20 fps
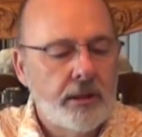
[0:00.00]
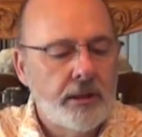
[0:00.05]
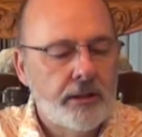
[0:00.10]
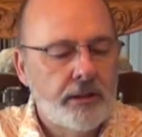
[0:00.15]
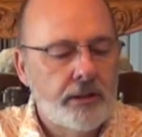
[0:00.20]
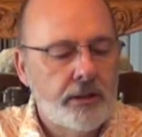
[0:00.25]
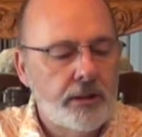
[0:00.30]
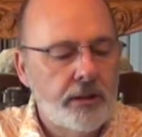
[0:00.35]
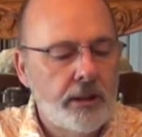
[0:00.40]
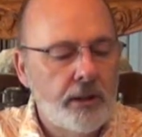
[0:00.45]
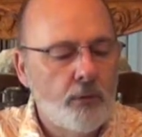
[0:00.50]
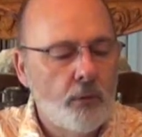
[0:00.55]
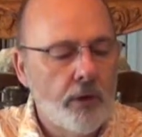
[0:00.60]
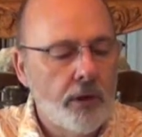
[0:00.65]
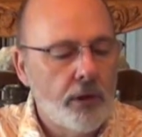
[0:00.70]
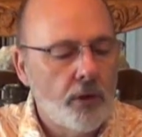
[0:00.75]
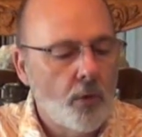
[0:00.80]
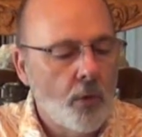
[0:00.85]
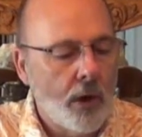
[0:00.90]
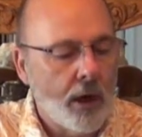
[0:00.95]
see
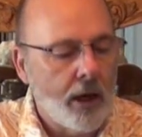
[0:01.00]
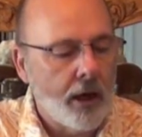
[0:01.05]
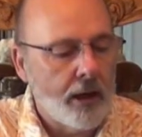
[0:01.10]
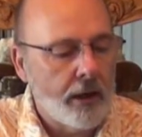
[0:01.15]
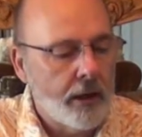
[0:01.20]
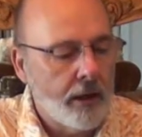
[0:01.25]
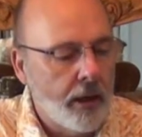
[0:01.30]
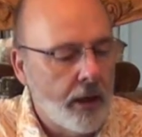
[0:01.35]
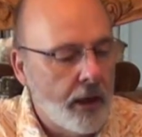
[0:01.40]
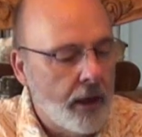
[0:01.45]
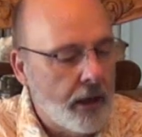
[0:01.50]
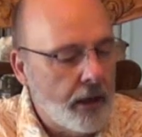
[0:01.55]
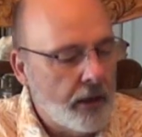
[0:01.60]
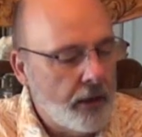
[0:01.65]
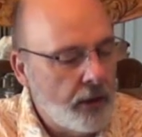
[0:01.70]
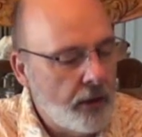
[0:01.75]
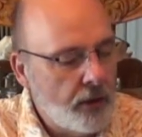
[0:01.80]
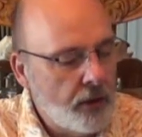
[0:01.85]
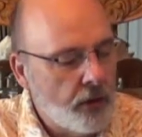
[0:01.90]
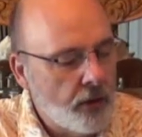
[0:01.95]
where you are.
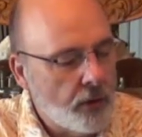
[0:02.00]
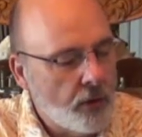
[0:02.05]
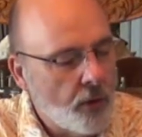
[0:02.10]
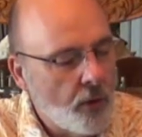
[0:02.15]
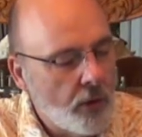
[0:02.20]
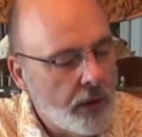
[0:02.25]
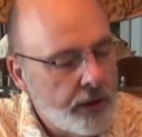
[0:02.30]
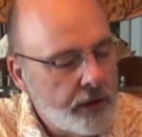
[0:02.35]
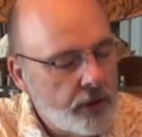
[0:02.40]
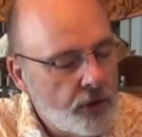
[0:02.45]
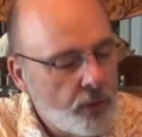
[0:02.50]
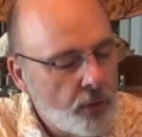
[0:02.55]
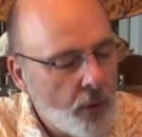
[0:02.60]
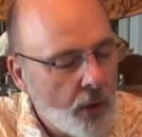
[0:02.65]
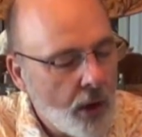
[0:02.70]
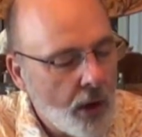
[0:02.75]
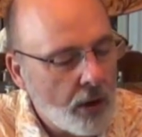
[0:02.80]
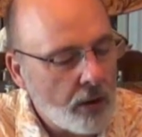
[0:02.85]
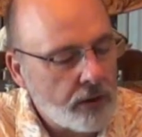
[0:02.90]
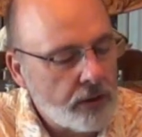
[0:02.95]
You're going to
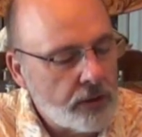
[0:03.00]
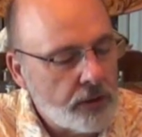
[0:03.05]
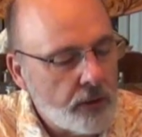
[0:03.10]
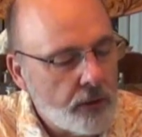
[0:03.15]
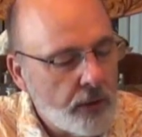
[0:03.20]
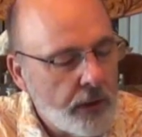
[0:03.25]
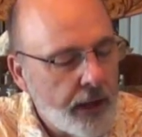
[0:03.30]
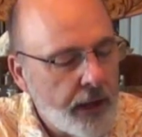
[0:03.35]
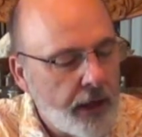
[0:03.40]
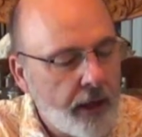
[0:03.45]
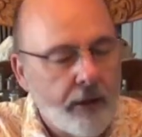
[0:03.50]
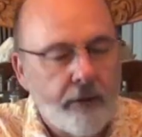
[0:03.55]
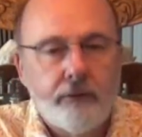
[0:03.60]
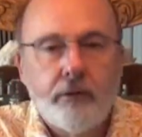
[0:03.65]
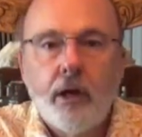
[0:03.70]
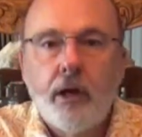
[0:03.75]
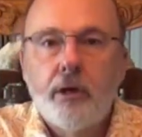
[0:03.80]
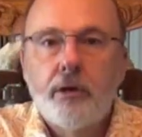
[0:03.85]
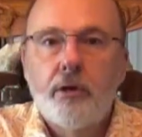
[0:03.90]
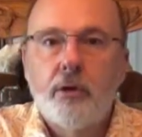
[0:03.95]
also
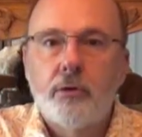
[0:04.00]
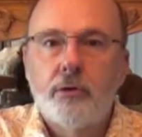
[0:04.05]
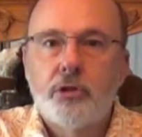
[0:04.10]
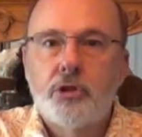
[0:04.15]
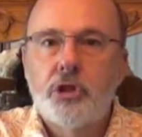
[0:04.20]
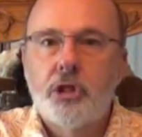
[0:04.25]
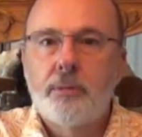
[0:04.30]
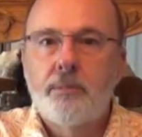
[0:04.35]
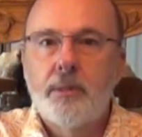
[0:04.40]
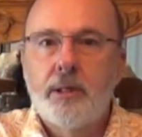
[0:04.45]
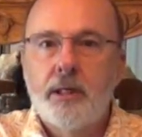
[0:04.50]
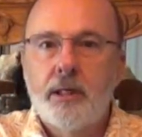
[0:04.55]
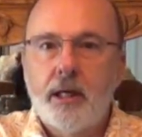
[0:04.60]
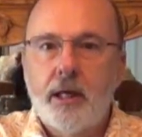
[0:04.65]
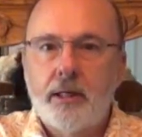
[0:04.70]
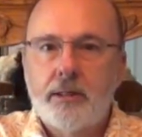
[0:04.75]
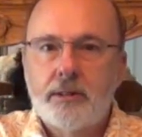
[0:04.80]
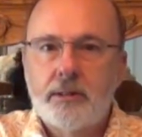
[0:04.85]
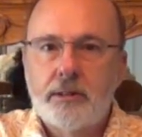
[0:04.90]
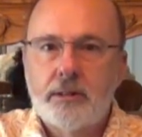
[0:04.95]
have your
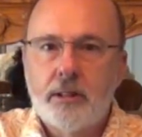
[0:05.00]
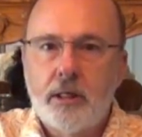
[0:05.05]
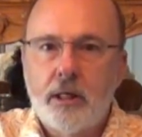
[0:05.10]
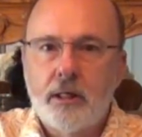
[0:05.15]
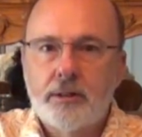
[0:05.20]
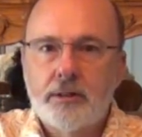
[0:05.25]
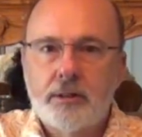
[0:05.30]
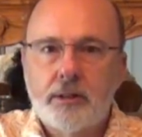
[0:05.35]
GPS